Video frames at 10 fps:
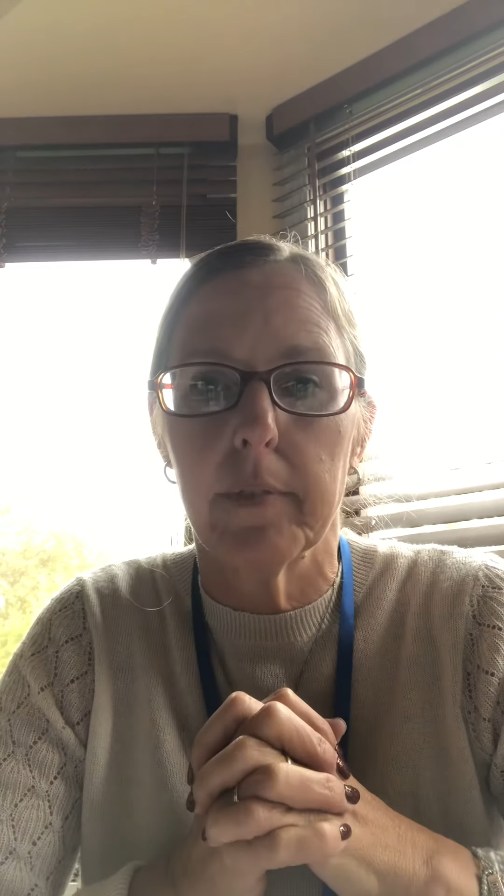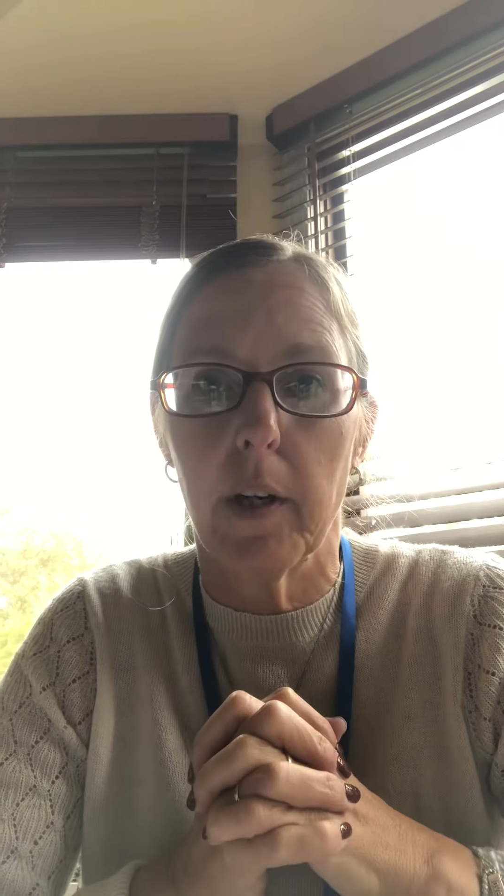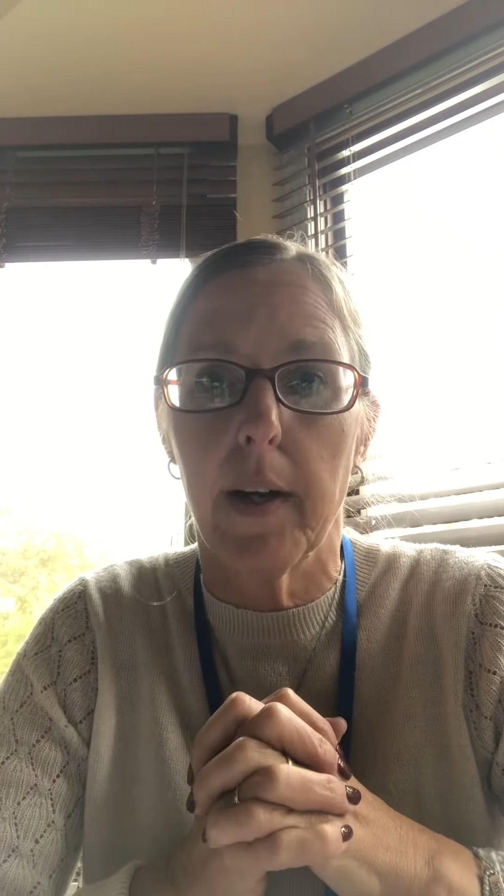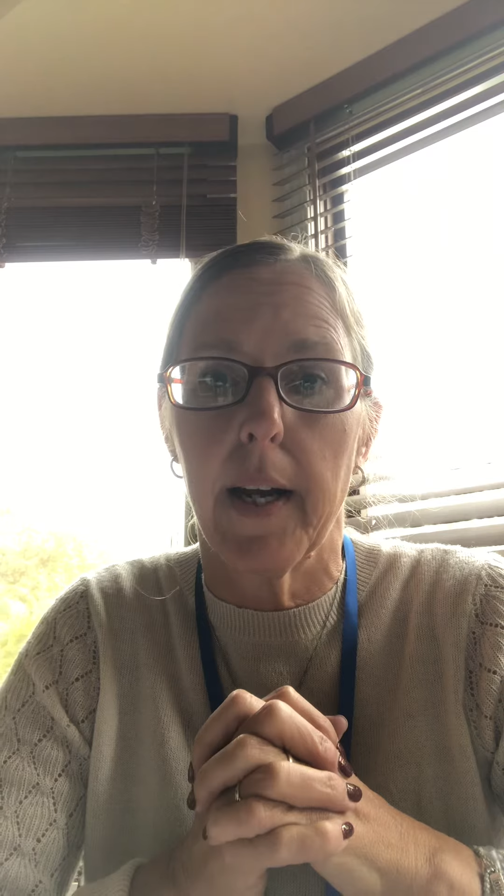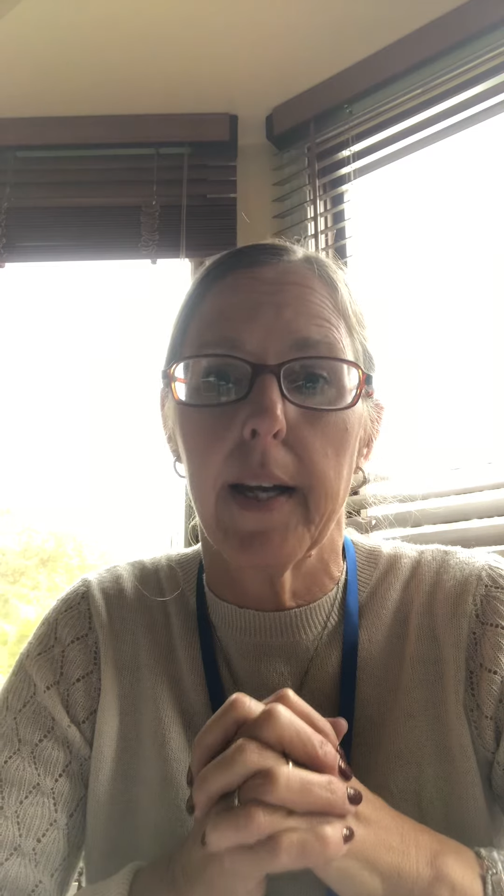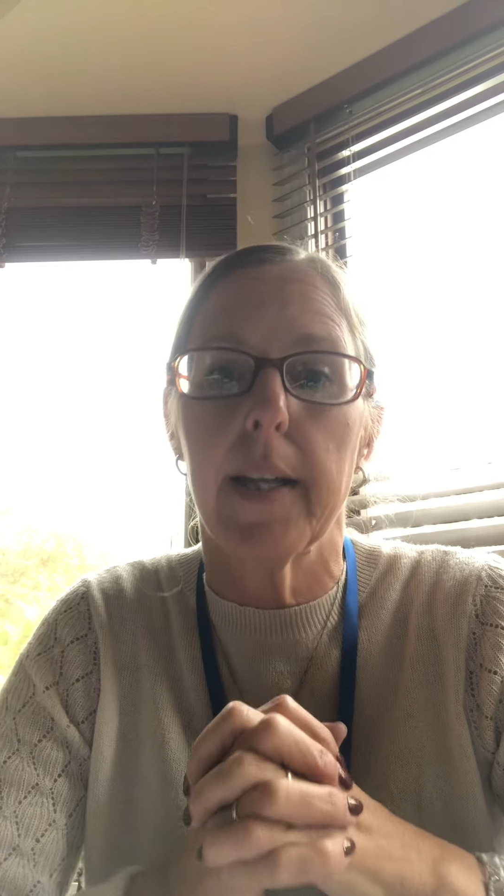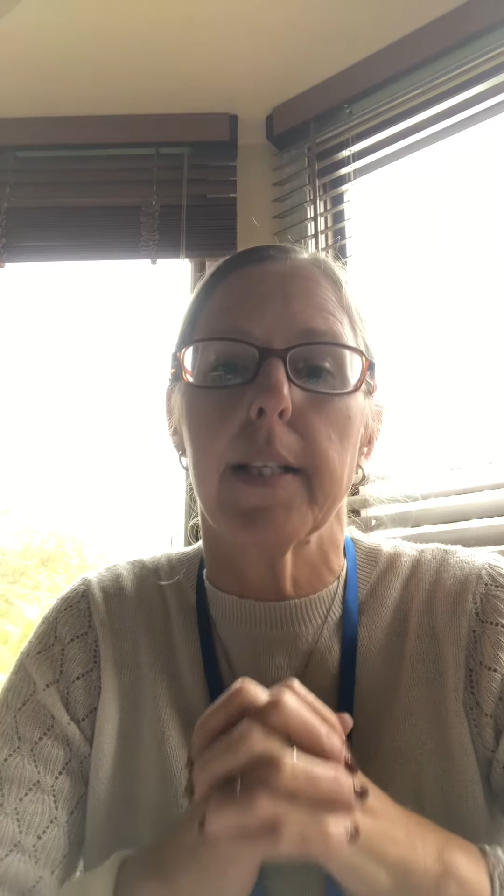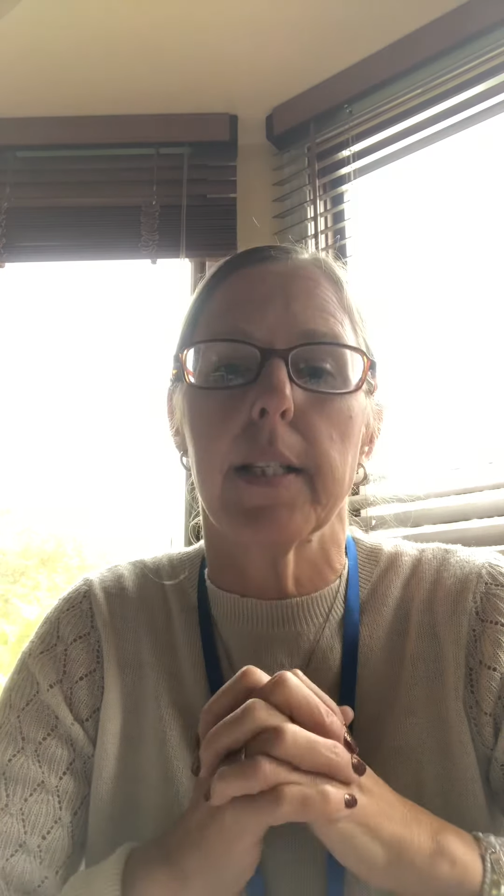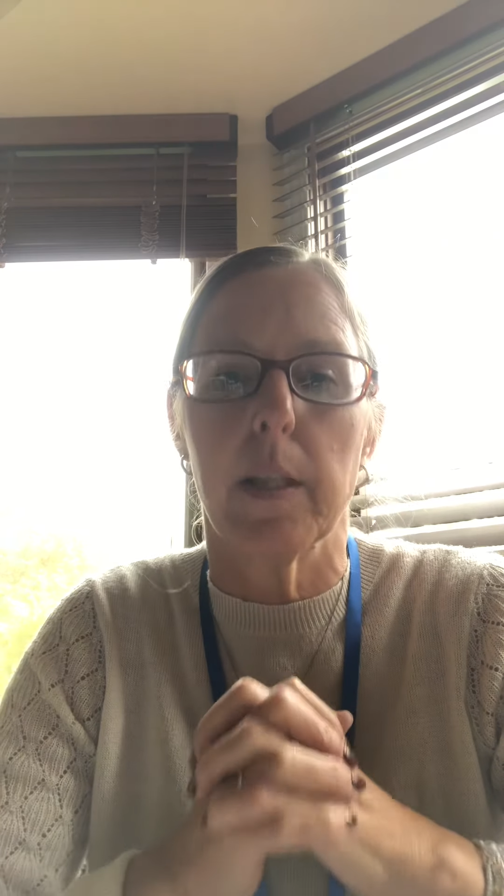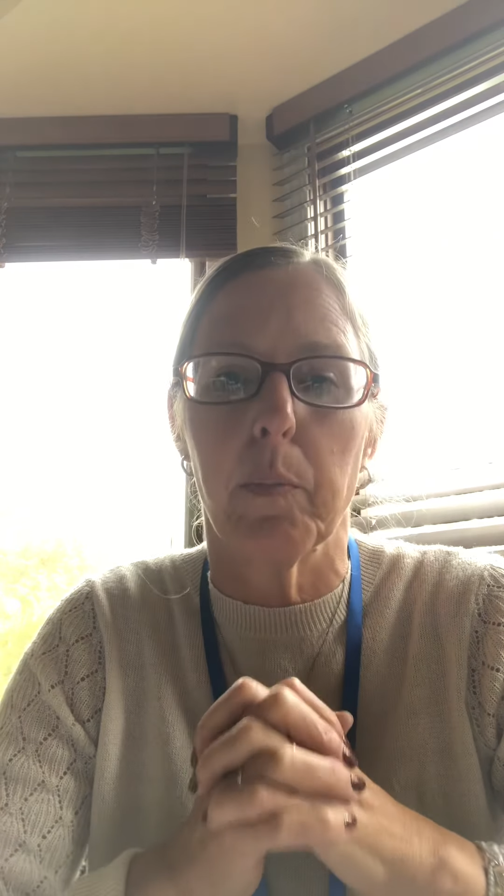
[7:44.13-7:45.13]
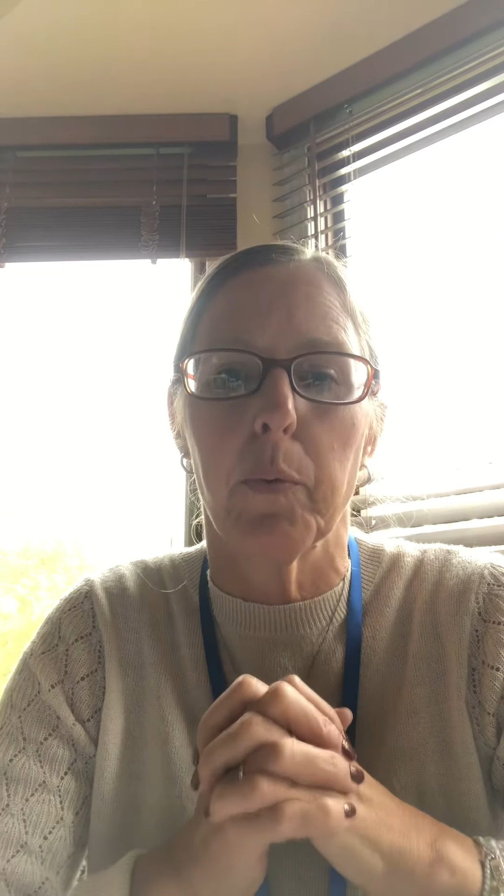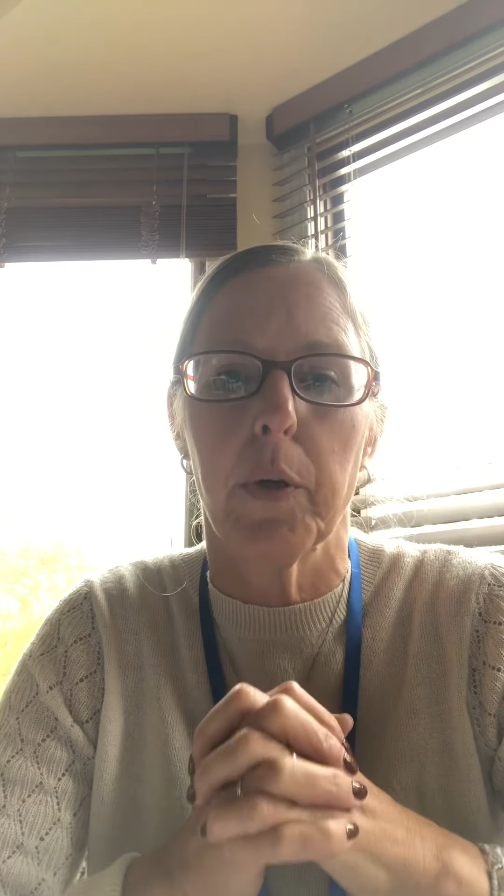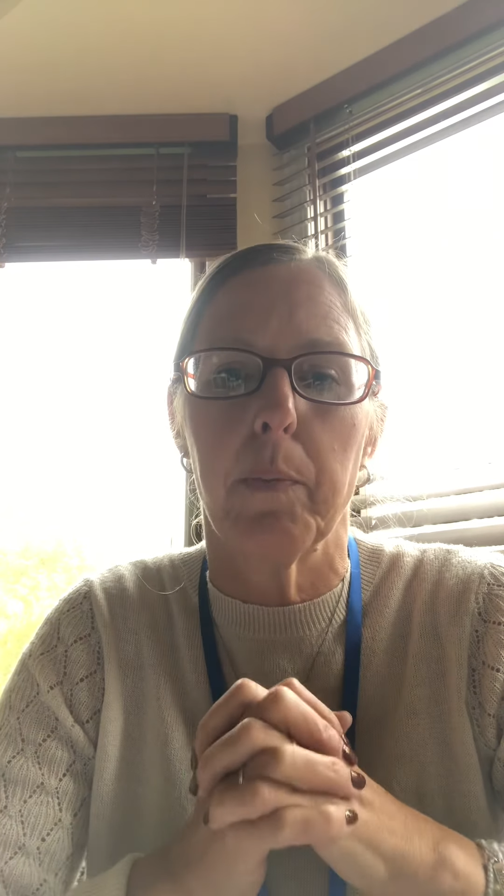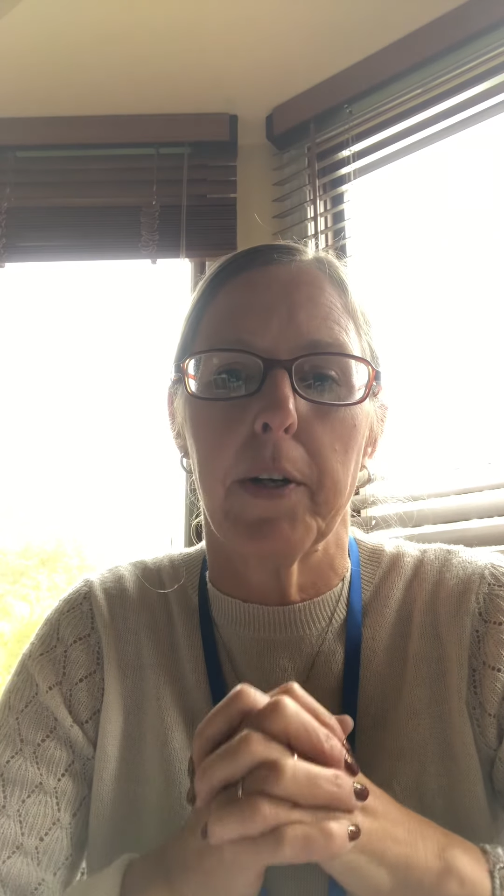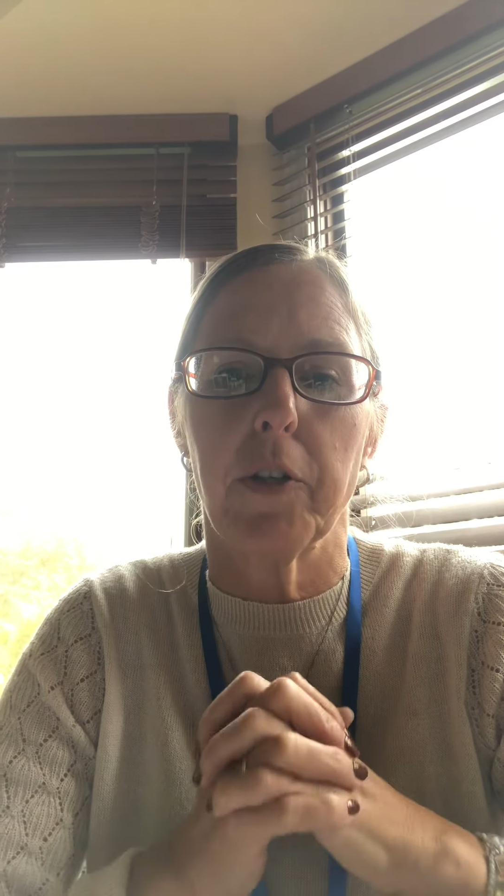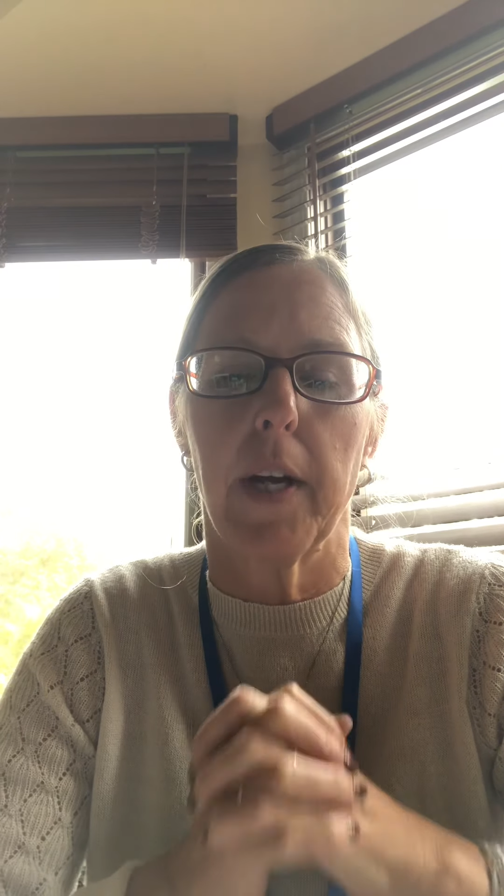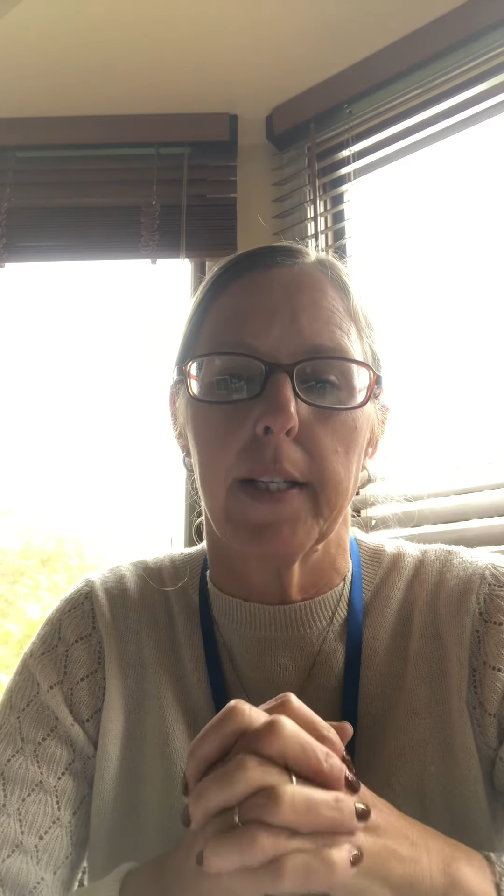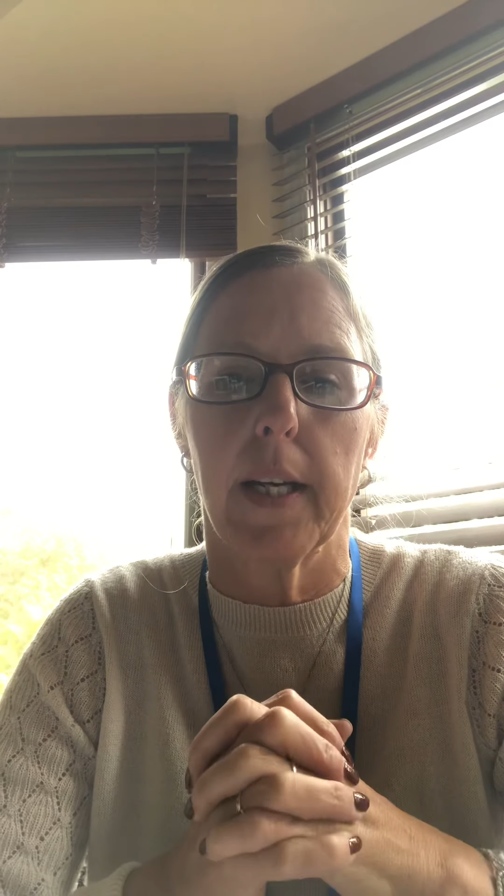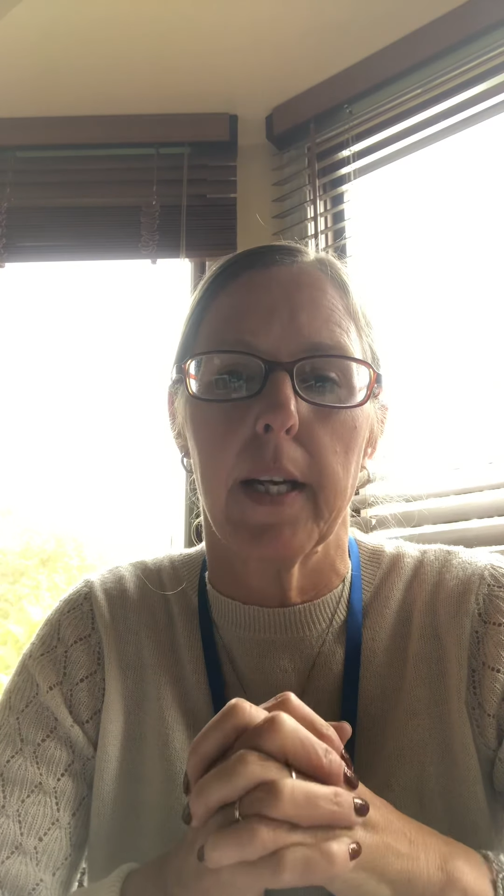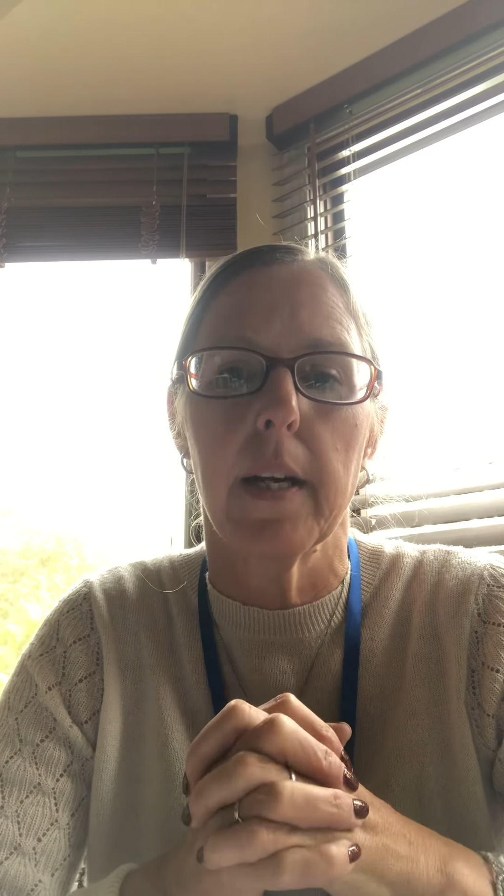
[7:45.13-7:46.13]
Okay? It's a simple rudimentary
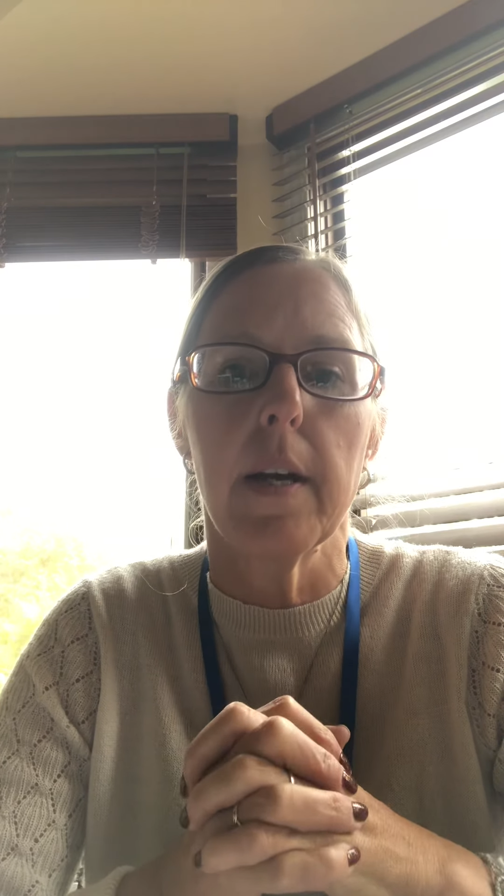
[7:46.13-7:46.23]
essay.